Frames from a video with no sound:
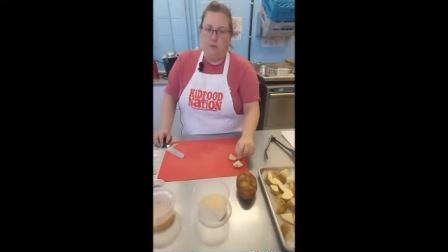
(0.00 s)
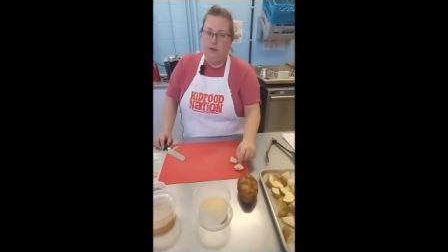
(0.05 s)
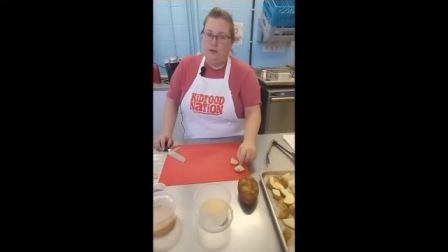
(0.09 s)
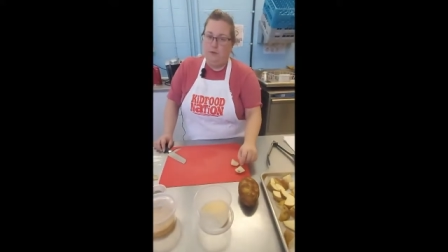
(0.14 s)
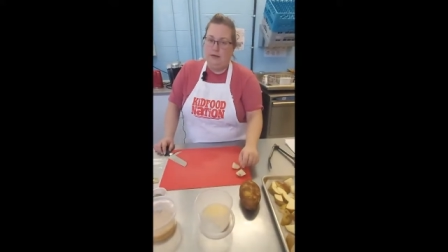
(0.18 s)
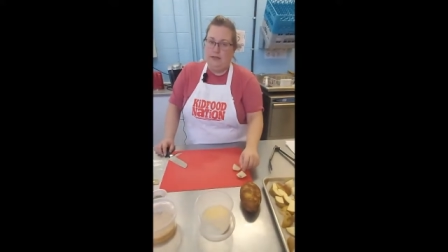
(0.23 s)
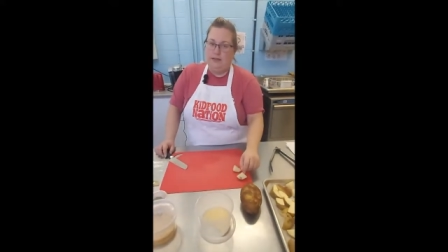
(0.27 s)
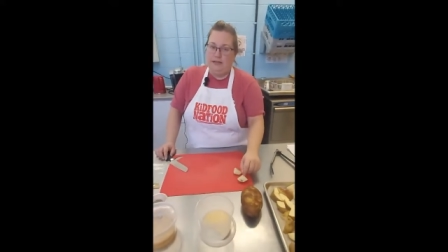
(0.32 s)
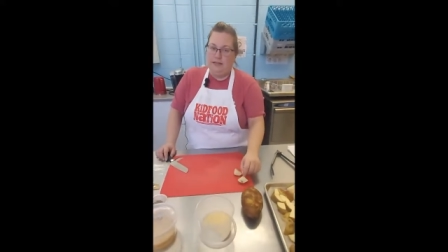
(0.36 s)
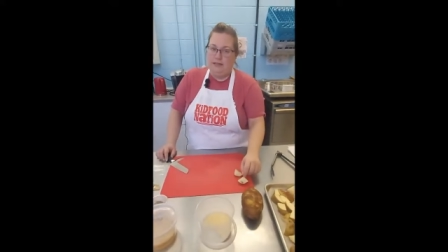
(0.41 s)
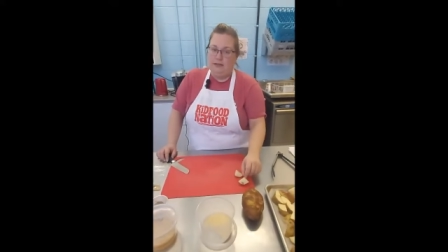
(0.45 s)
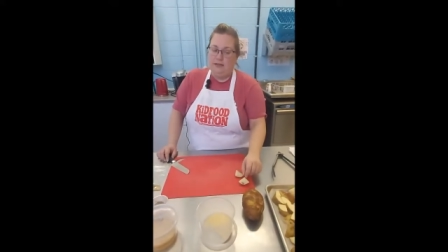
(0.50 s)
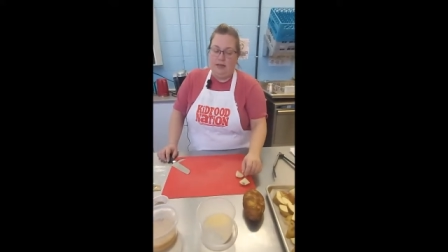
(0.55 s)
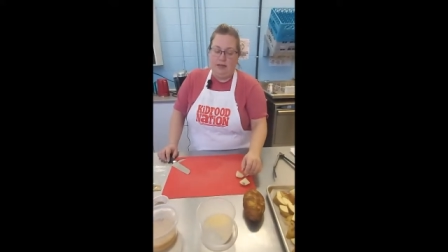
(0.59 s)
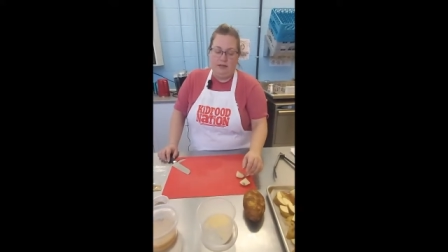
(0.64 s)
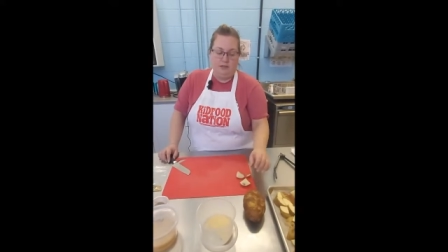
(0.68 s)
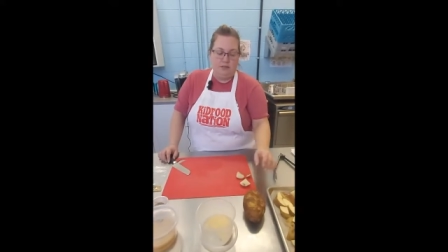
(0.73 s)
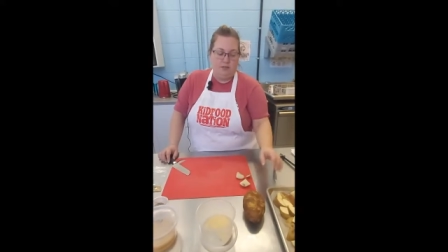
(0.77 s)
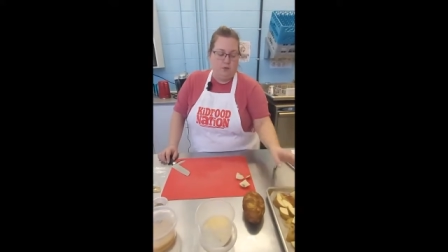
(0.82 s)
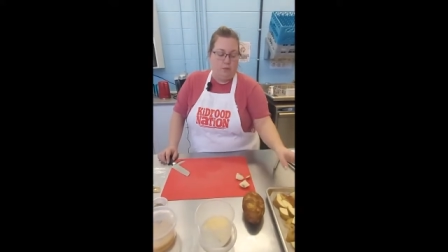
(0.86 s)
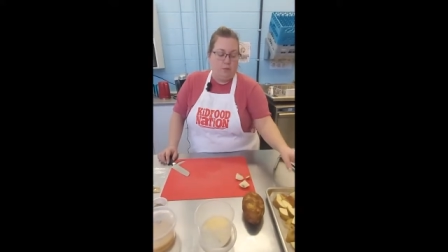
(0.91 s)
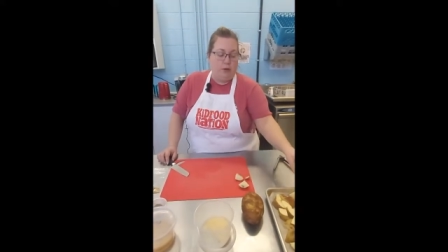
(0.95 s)
We don't wanna eat
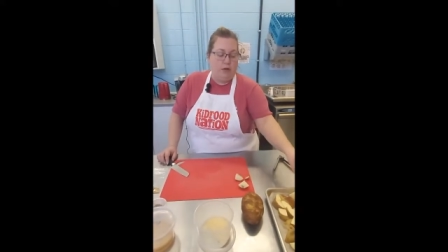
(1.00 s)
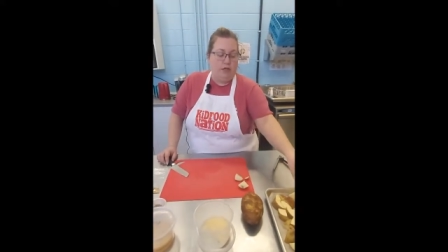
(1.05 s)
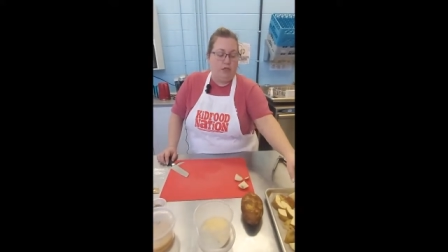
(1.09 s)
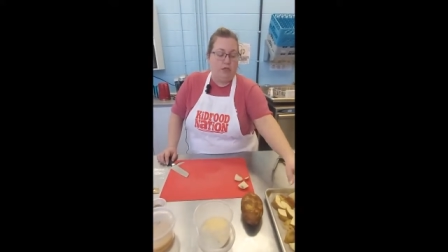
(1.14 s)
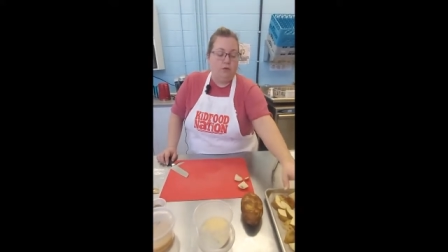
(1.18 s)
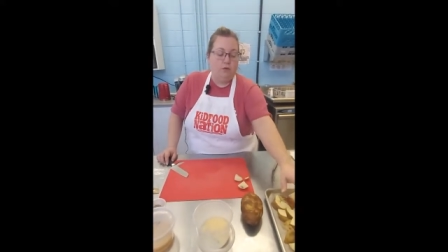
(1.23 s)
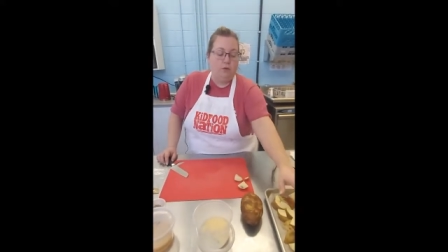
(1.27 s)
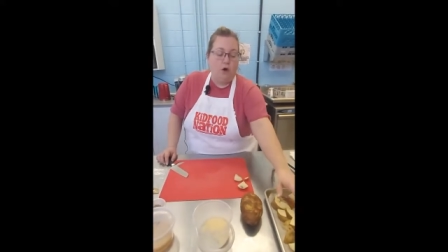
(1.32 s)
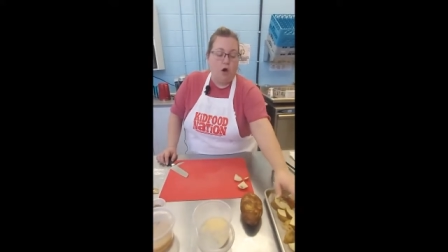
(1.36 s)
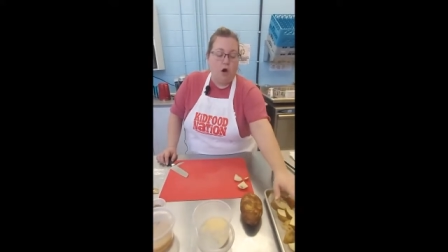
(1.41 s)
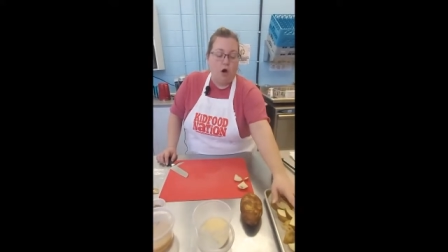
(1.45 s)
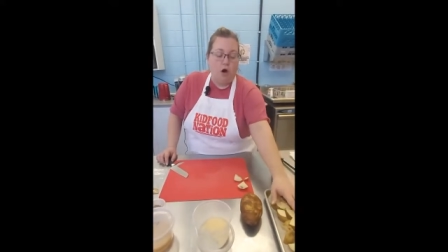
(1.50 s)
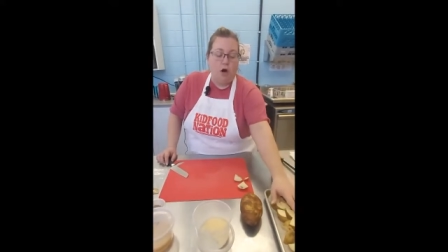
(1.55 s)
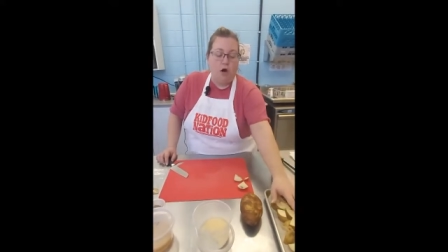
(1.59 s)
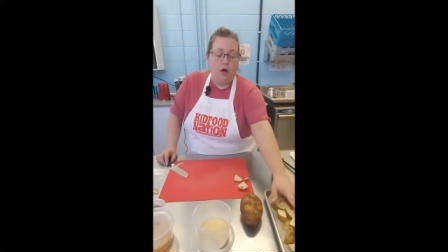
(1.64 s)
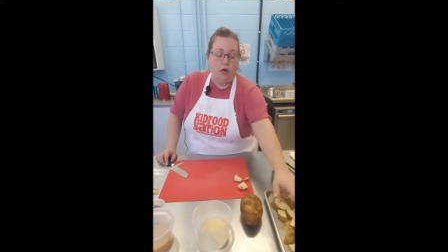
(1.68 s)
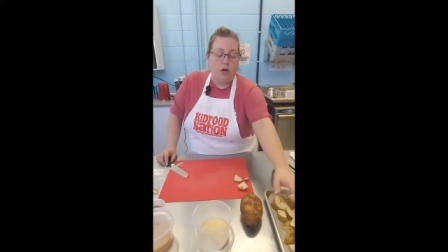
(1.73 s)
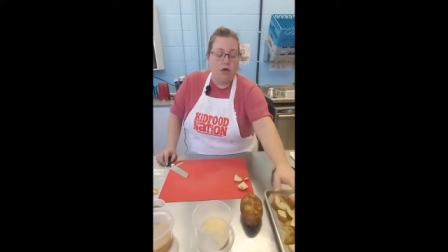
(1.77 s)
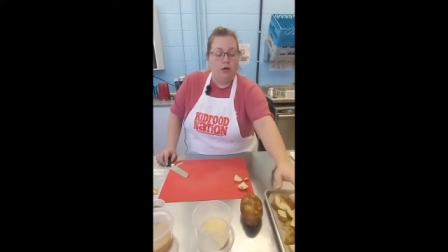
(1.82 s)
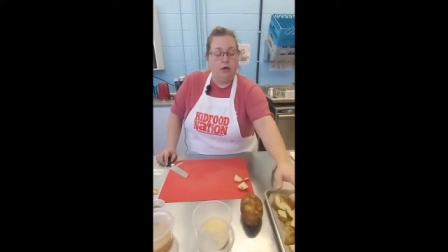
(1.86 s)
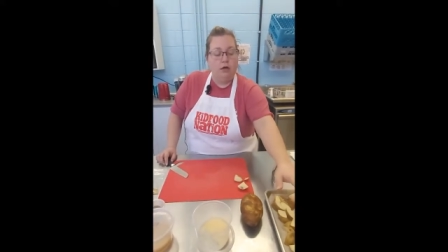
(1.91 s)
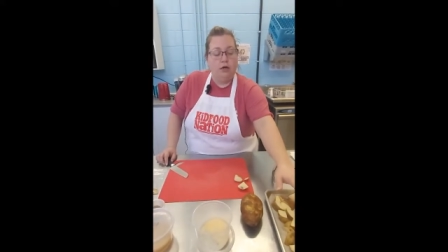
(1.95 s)
that. So when you
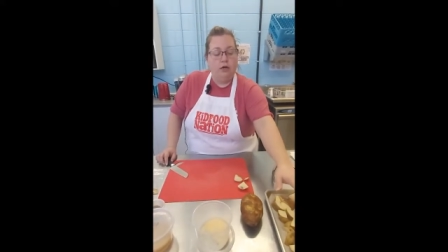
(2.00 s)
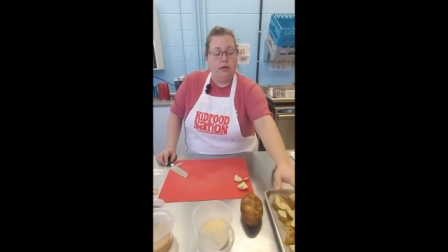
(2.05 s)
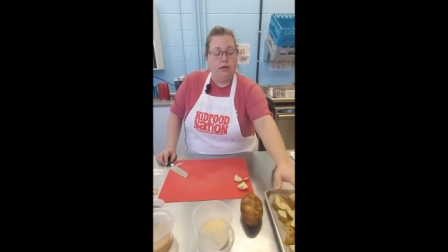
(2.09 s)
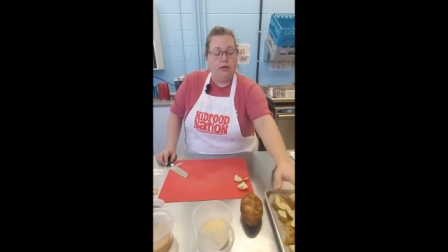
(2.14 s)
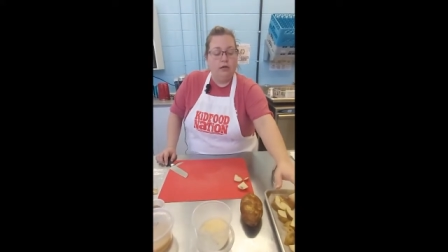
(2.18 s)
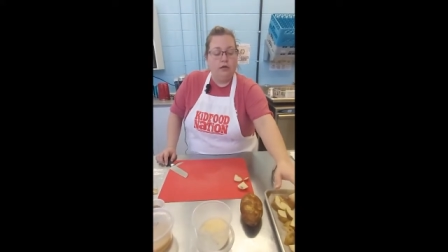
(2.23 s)
are